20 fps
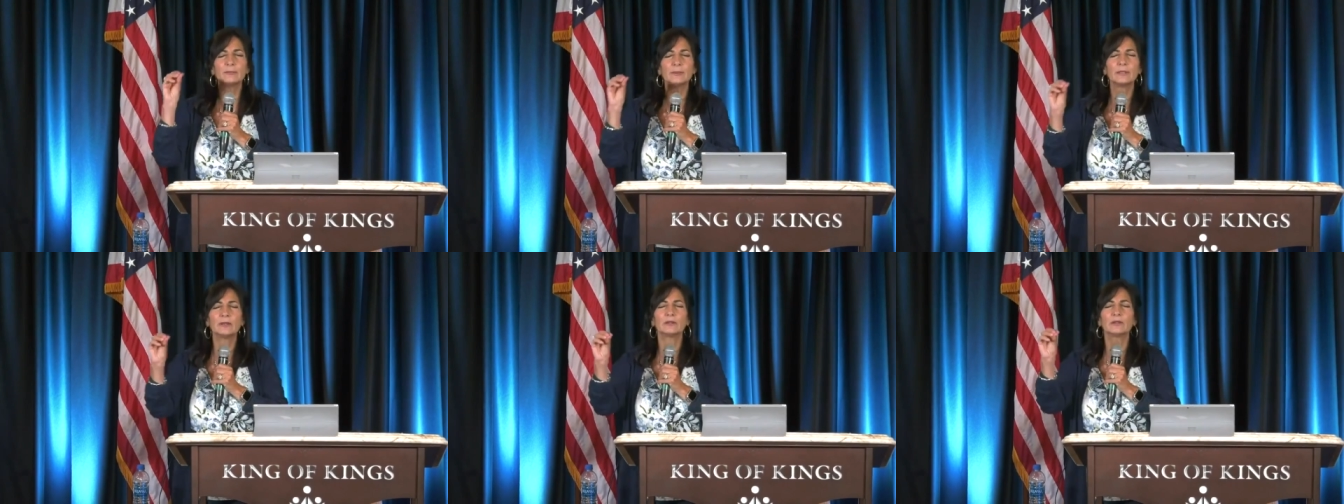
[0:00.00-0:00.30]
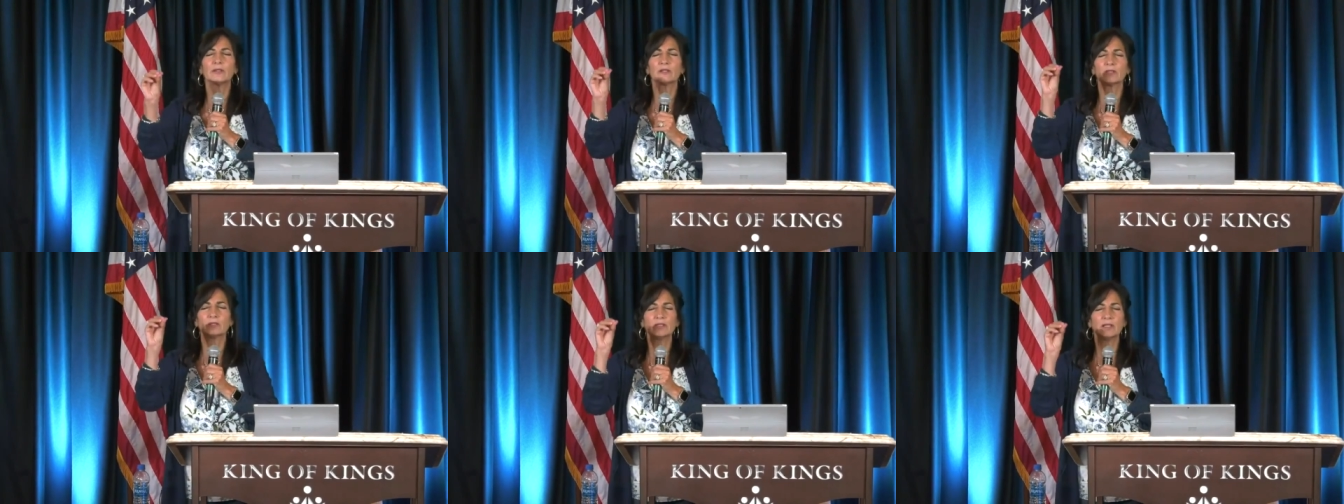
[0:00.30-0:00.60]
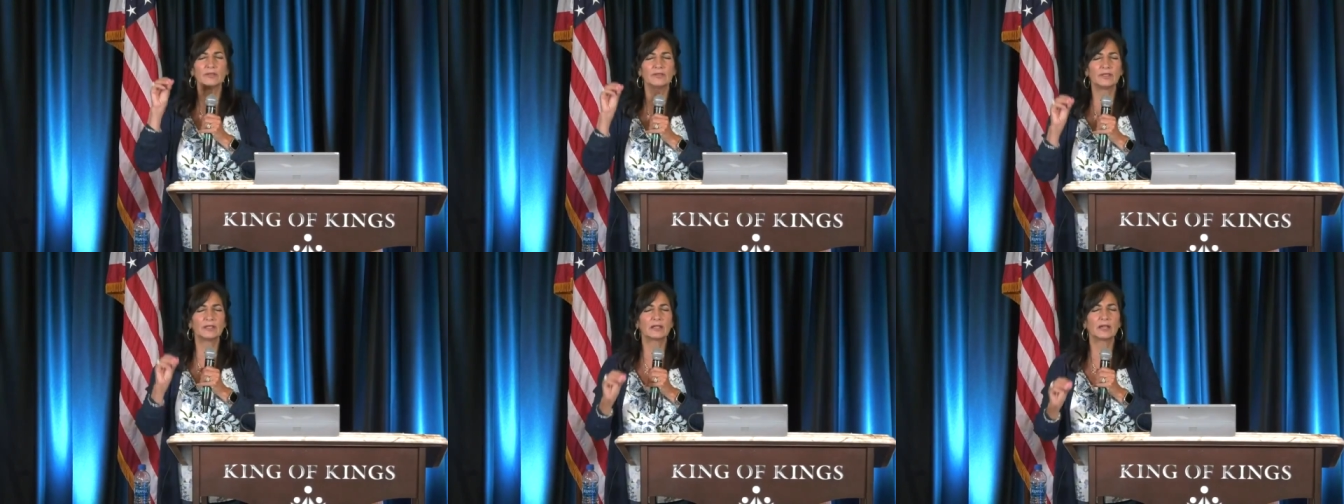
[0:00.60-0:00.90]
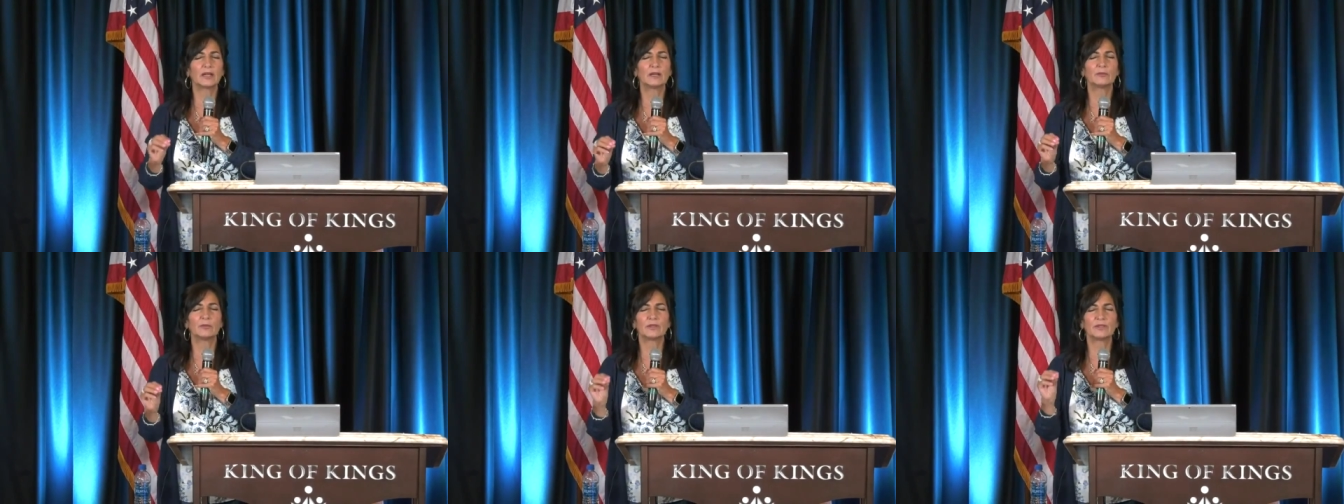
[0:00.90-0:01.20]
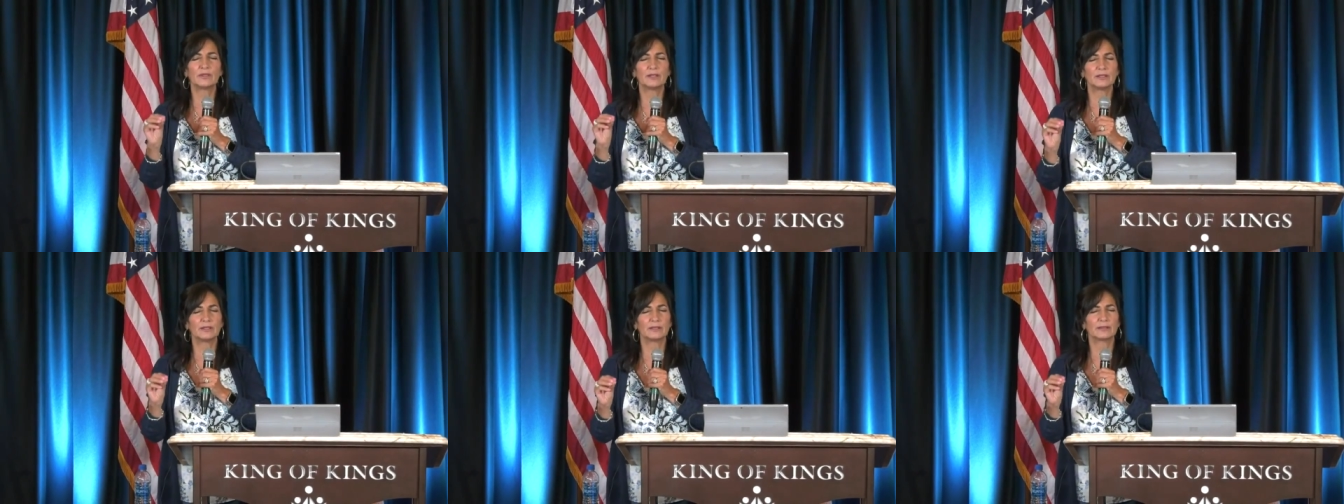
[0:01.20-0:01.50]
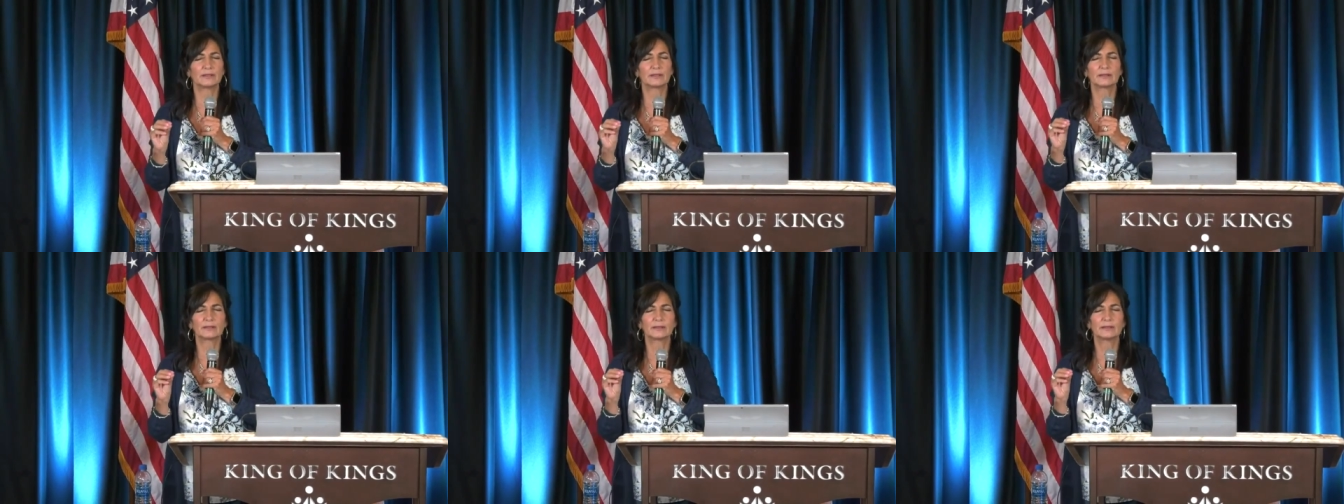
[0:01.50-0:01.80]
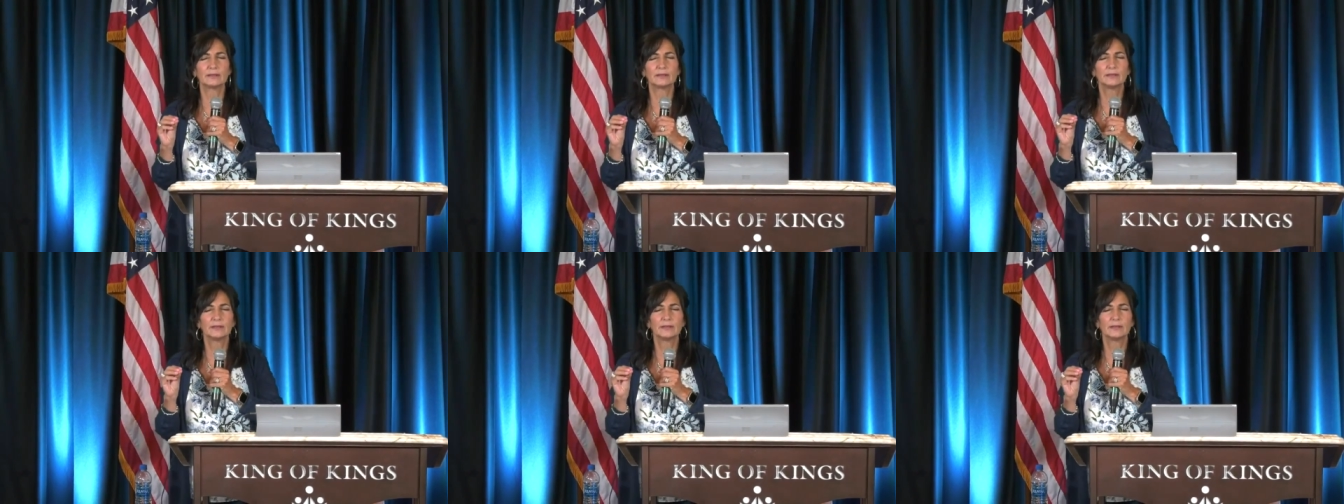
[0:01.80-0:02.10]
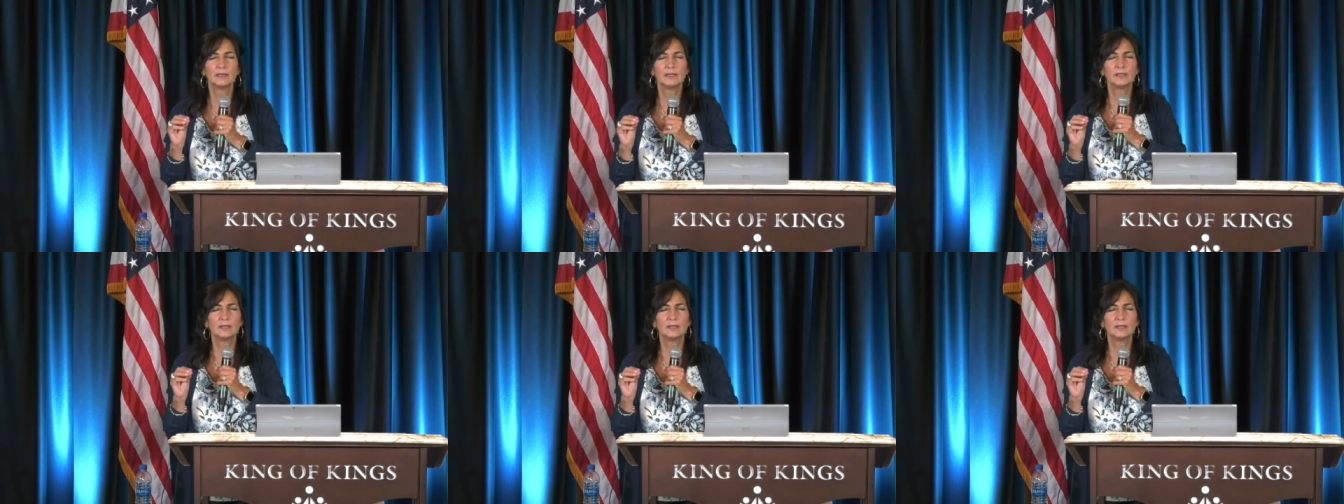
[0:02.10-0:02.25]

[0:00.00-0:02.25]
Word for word: the Spirit of the living God within us.